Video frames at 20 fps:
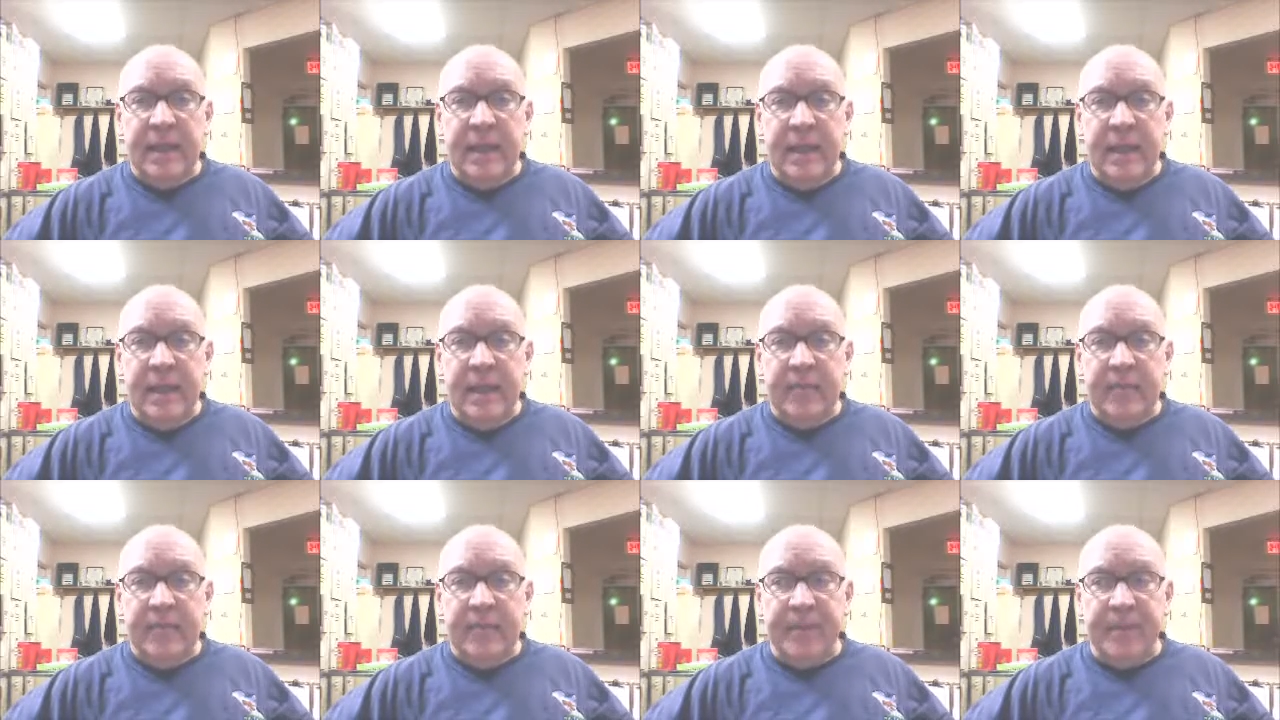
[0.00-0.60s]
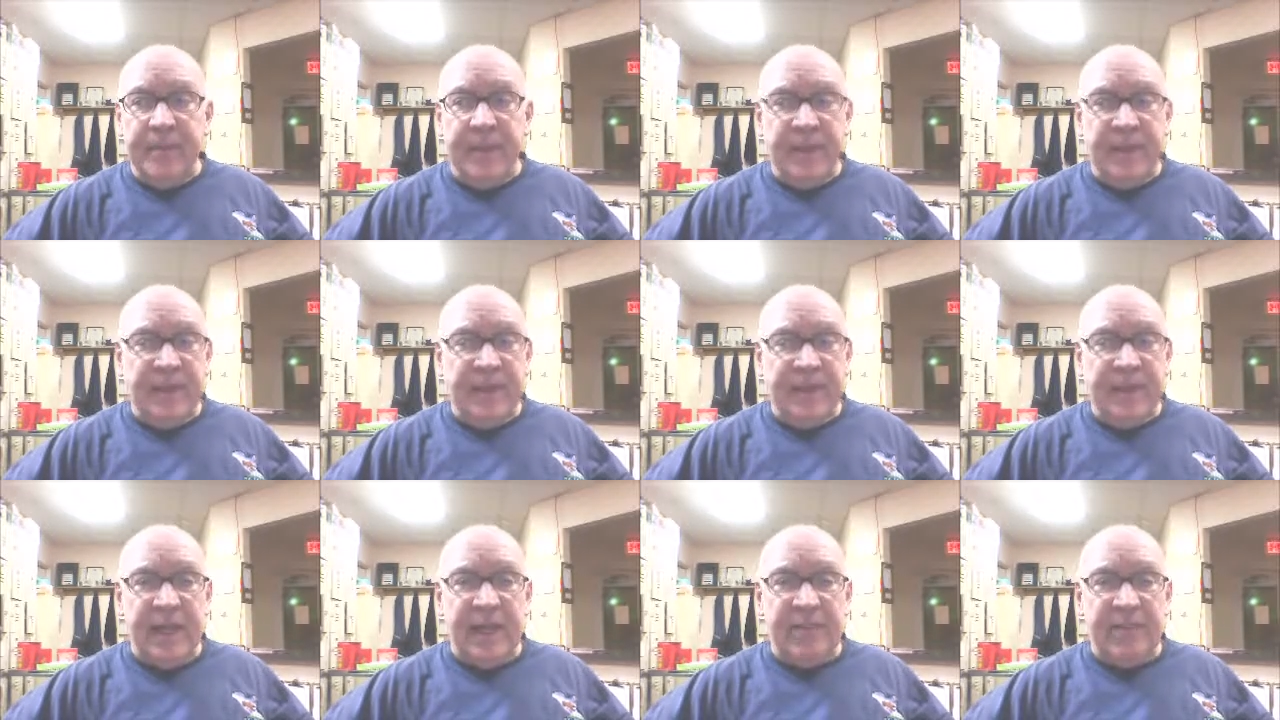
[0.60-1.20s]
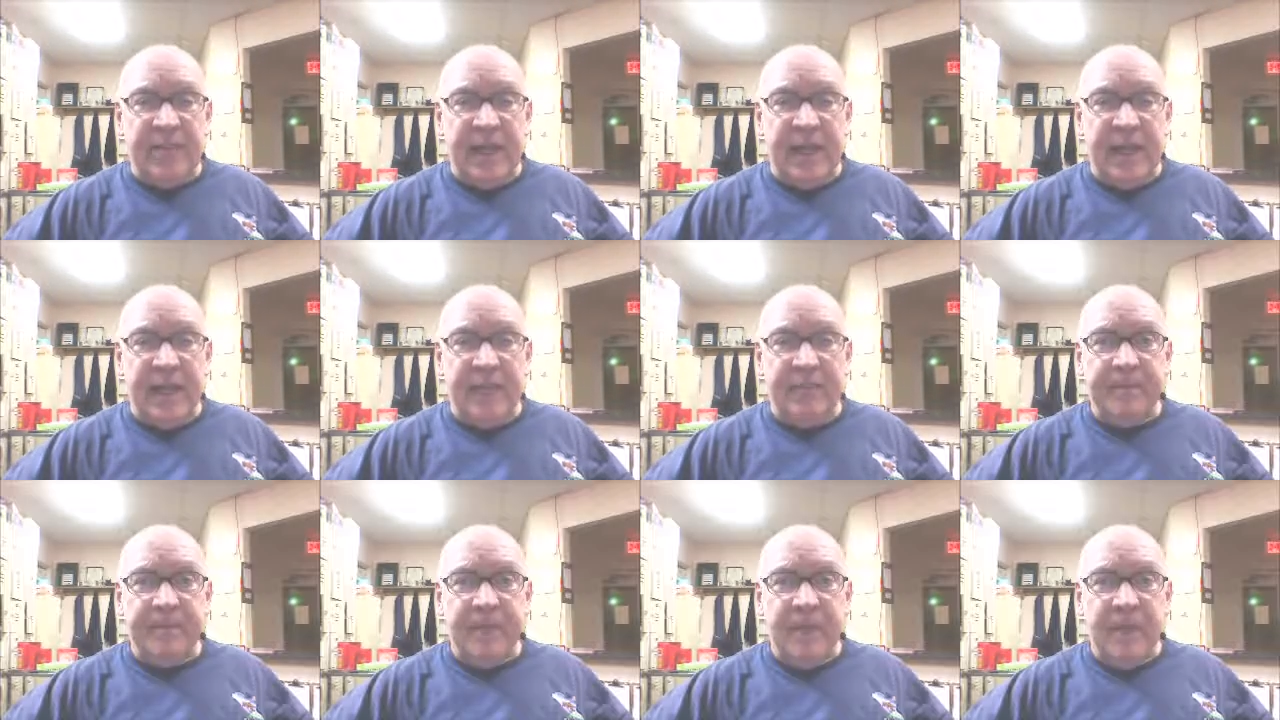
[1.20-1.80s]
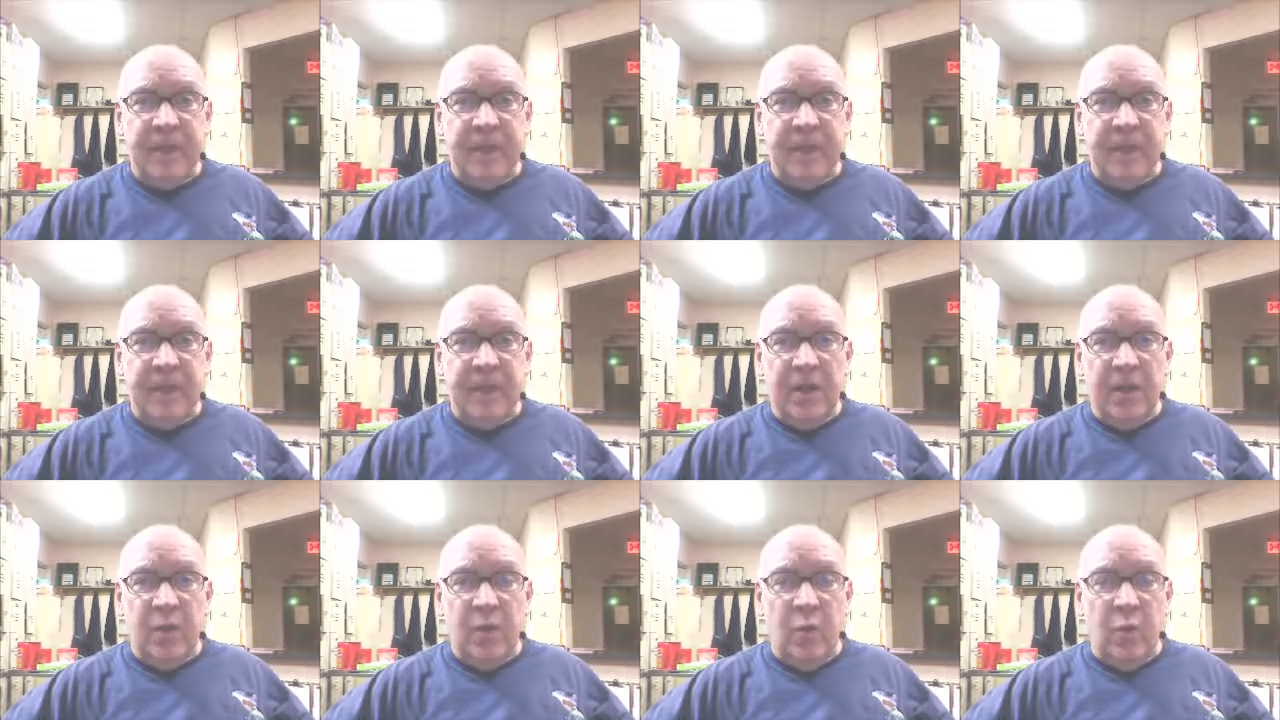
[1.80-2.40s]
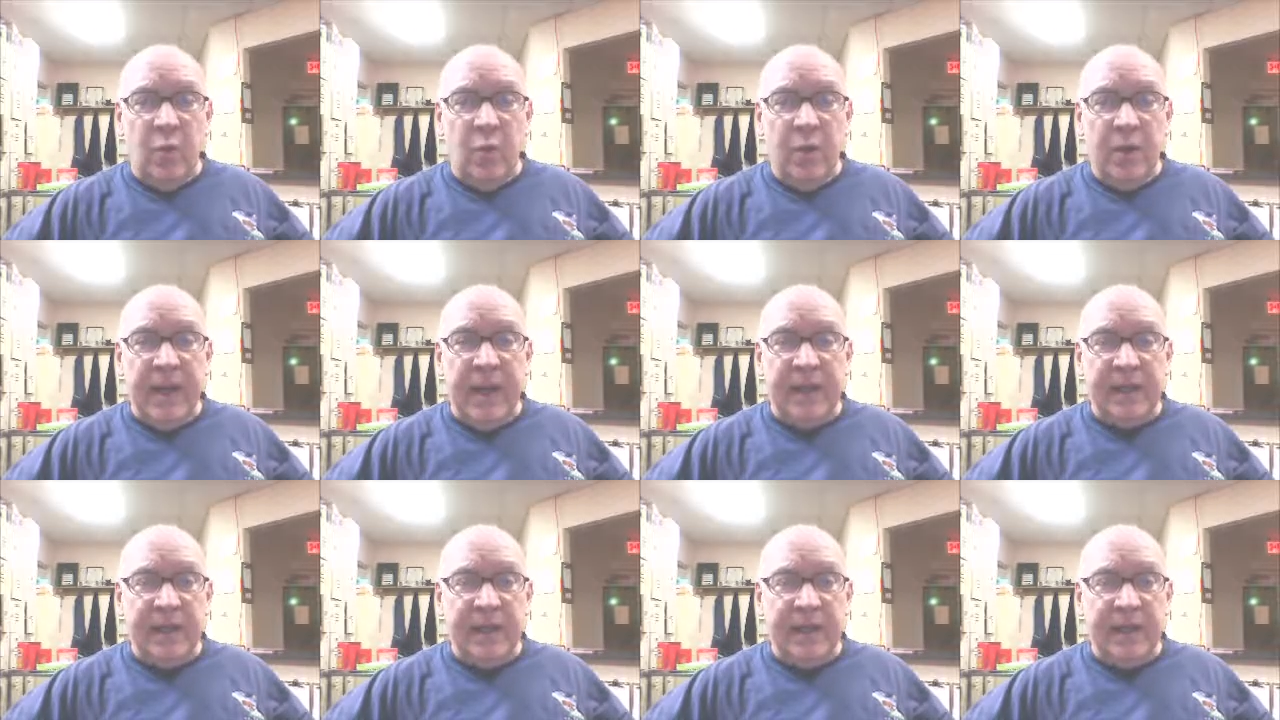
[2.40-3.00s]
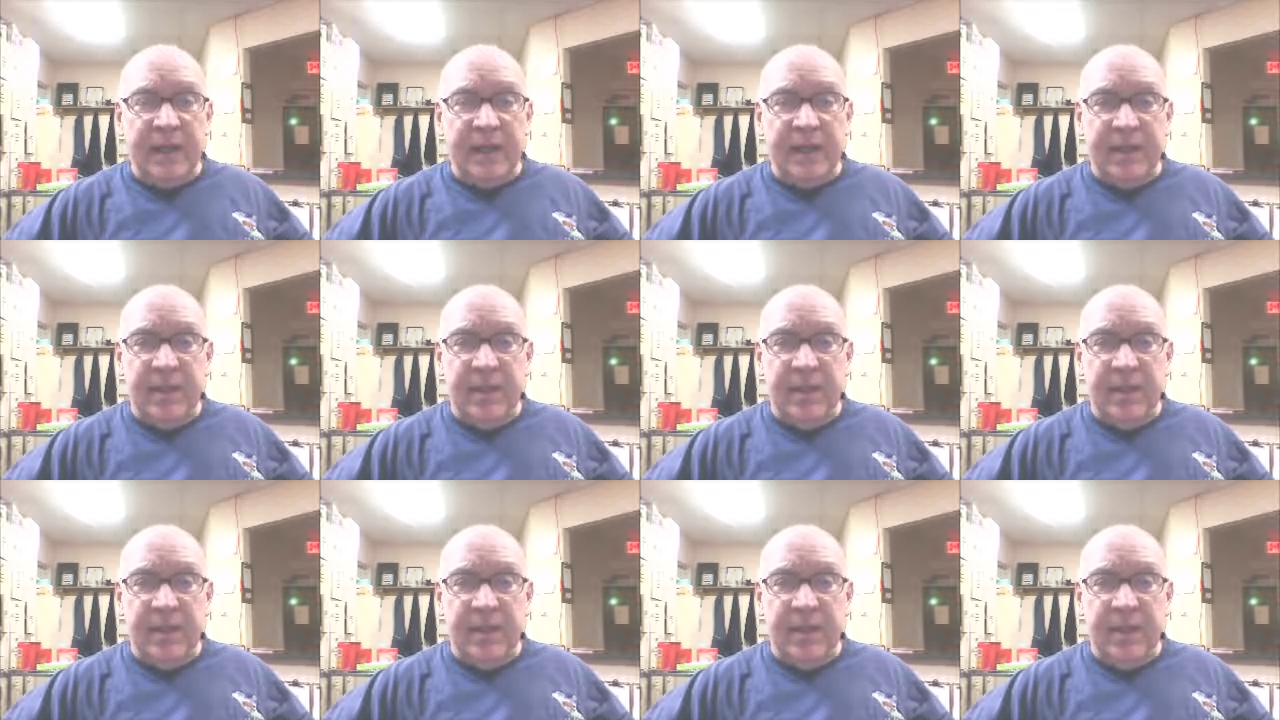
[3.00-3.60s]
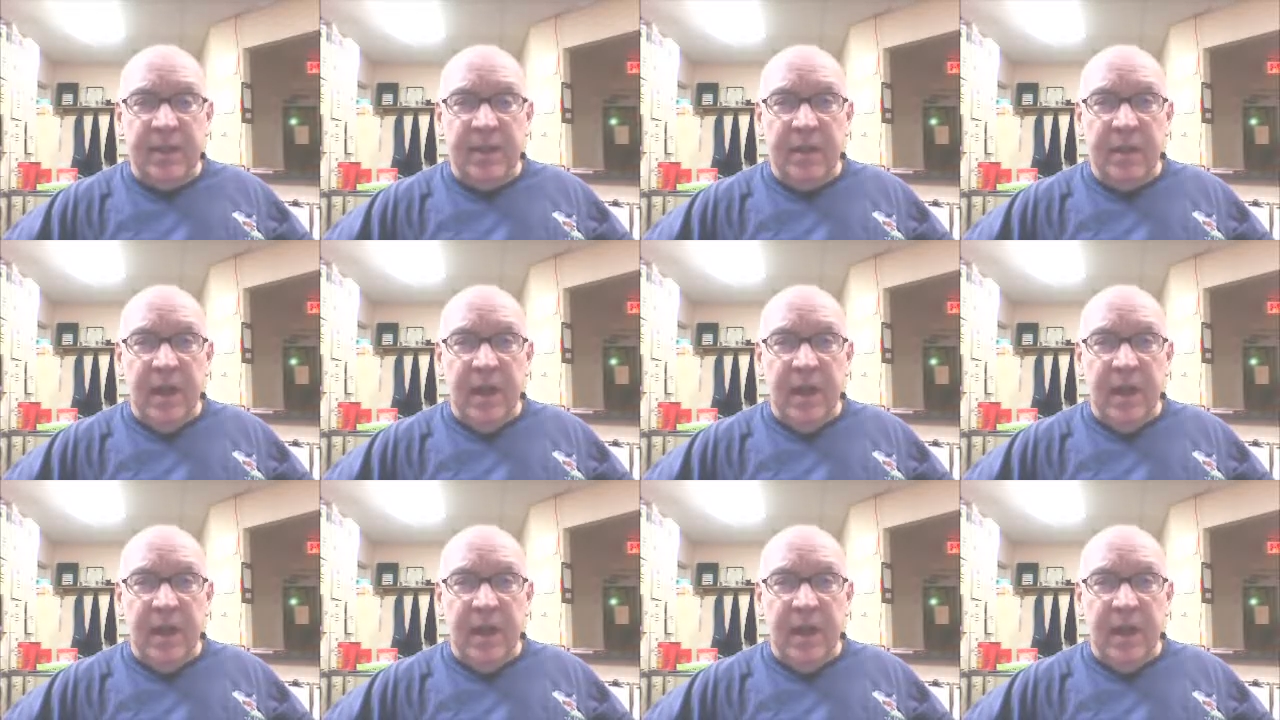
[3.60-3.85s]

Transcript: But at the same time, we're not to consider